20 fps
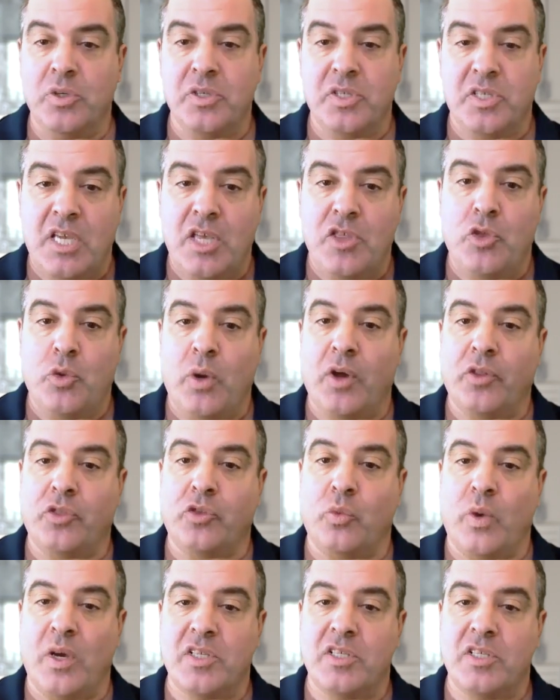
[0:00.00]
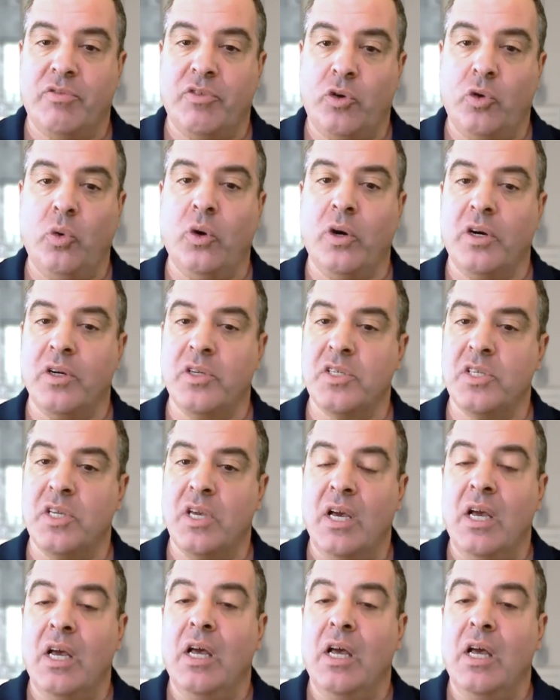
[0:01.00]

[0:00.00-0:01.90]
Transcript: see throughout the rest of the course,